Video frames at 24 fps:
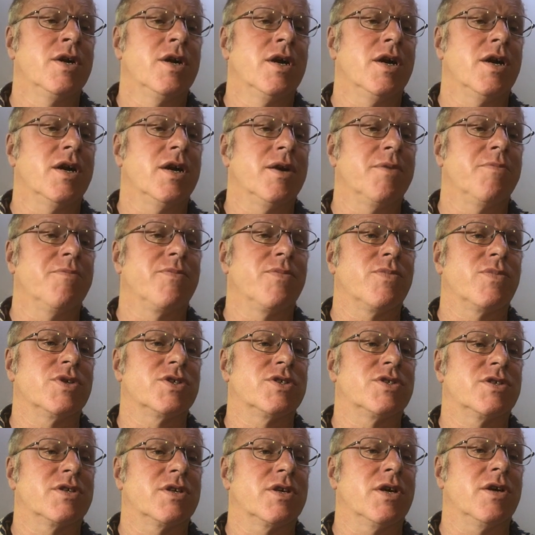
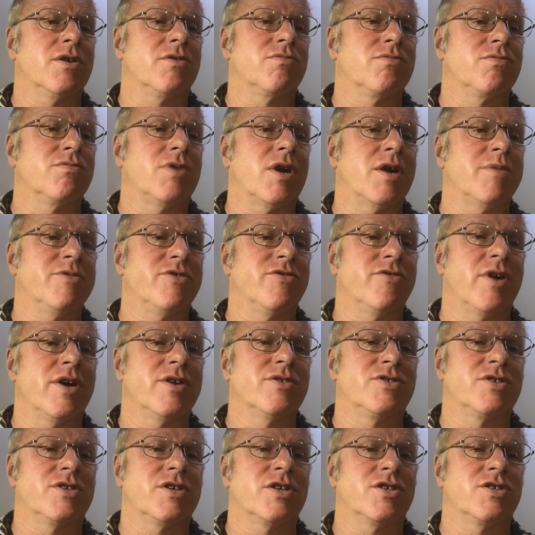was a Roman
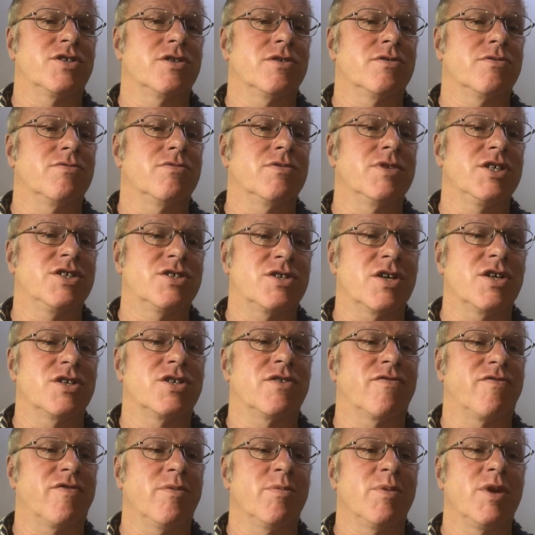road
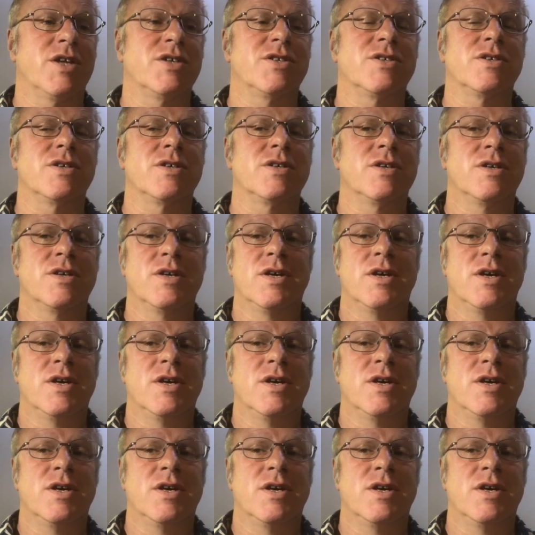researcher from London,